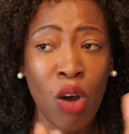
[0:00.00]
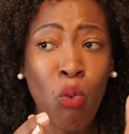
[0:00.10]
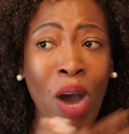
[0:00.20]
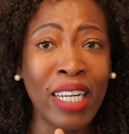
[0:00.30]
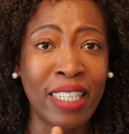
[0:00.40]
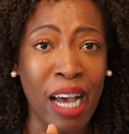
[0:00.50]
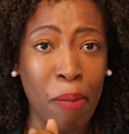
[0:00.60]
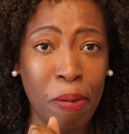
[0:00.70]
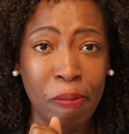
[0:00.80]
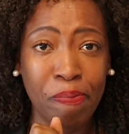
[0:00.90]

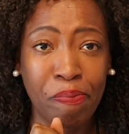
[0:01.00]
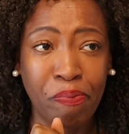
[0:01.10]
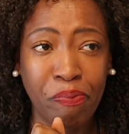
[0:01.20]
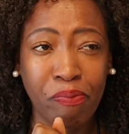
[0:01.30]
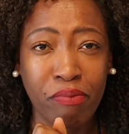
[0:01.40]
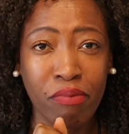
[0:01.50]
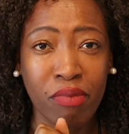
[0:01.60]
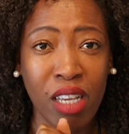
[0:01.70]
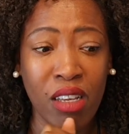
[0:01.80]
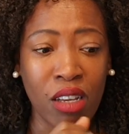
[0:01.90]
WhatsApp.
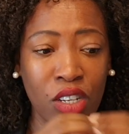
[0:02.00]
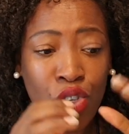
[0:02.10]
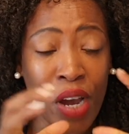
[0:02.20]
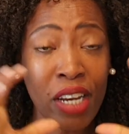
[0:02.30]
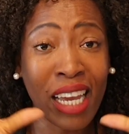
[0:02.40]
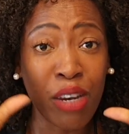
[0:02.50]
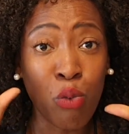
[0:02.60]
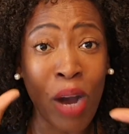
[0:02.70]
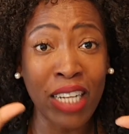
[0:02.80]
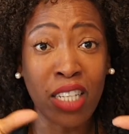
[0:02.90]
Try and get a
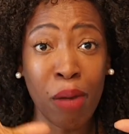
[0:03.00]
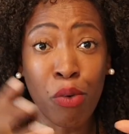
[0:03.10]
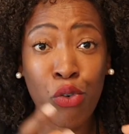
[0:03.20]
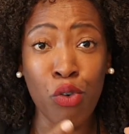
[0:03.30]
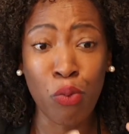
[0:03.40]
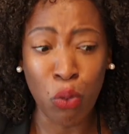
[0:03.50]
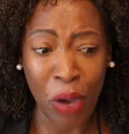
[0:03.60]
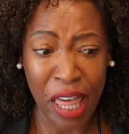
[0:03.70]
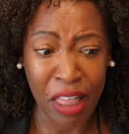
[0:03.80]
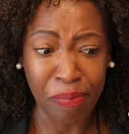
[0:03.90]
WhatsApp group
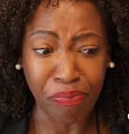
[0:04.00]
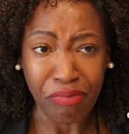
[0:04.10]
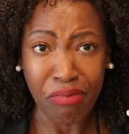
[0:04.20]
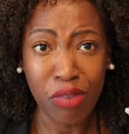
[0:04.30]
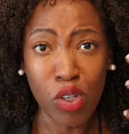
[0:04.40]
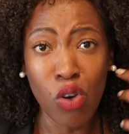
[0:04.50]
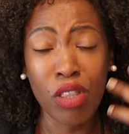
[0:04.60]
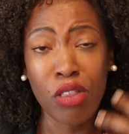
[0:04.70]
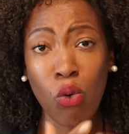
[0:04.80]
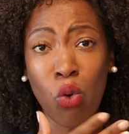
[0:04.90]
with
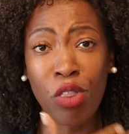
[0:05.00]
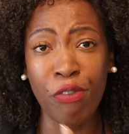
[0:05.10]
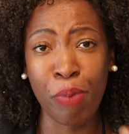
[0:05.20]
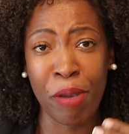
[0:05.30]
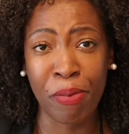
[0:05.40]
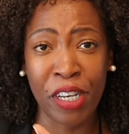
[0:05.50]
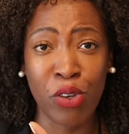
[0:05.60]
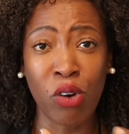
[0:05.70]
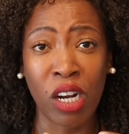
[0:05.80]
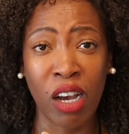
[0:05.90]
all the people in
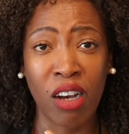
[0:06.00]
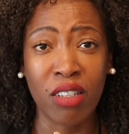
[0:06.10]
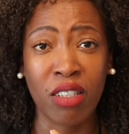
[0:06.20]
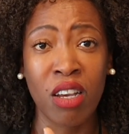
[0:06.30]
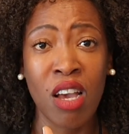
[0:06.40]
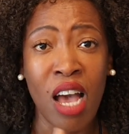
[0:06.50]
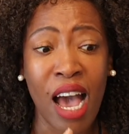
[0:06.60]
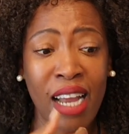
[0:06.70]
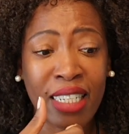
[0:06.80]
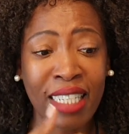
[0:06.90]
your class
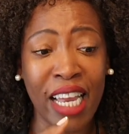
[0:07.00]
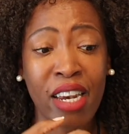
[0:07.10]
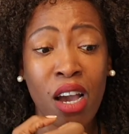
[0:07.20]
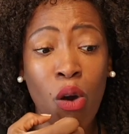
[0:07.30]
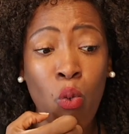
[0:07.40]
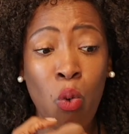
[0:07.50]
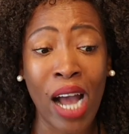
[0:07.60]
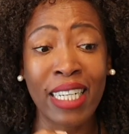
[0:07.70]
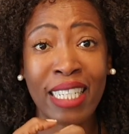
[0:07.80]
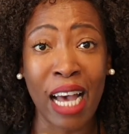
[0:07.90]
and send
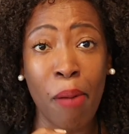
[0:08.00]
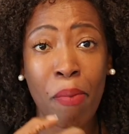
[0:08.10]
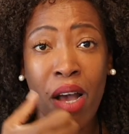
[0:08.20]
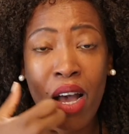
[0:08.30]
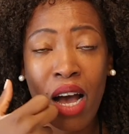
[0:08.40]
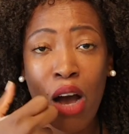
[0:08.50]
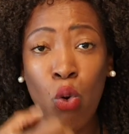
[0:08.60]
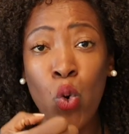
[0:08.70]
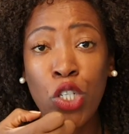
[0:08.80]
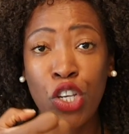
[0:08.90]
WhatsApp
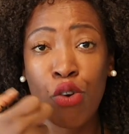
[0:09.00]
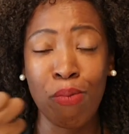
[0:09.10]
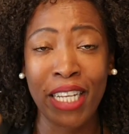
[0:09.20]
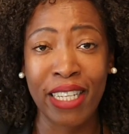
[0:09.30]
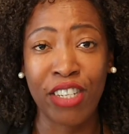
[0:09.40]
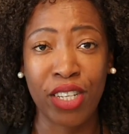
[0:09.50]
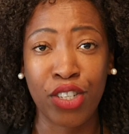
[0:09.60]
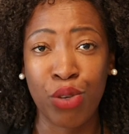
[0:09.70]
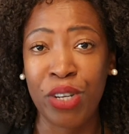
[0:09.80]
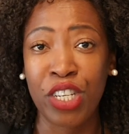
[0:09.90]
audio messages
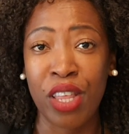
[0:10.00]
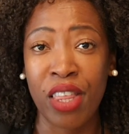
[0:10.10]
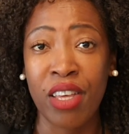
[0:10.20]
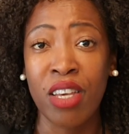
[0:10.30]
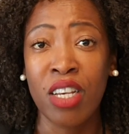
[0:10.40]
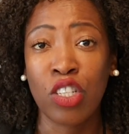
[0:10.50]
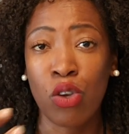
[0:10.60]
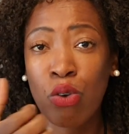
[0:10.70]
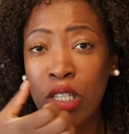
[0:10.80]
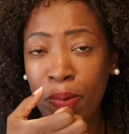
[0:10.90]
to each other. So
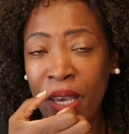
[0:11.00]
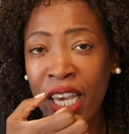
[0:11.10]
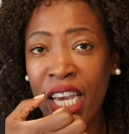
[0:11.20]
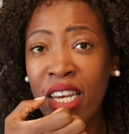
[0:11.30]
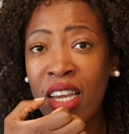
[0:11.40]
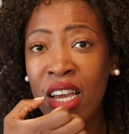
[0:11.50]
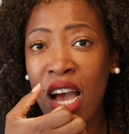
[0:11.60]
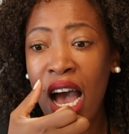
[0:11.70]
you're speaking,